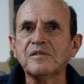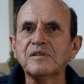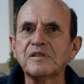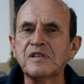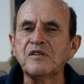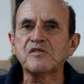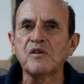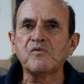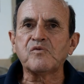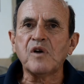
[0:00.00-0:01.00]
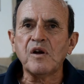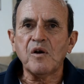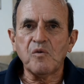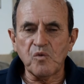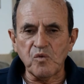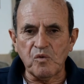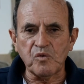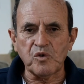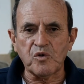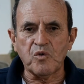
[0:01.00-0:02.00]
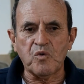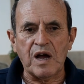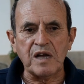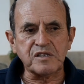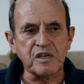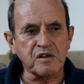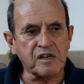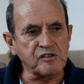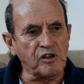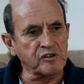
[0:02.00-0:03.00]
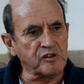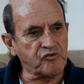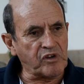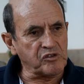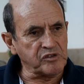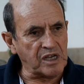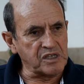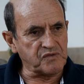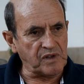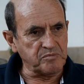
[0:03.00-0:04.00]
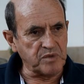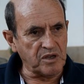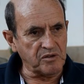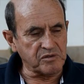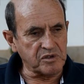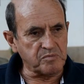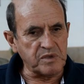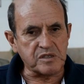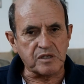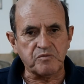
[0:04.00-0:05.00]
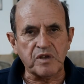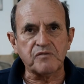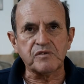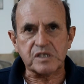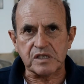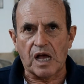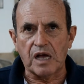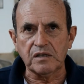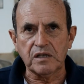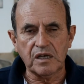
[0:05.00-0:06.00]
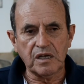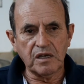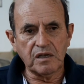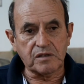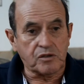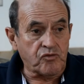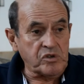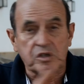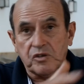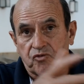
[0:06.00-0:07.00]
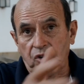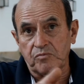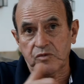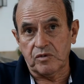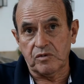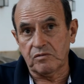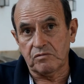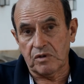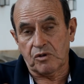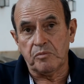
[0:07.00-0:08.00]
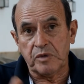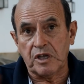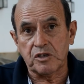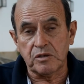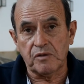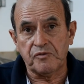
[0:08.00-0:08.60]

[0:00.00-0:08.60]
series of Douro wines, they can only recognize Vale Meao. It means that we have a style that results from a combination of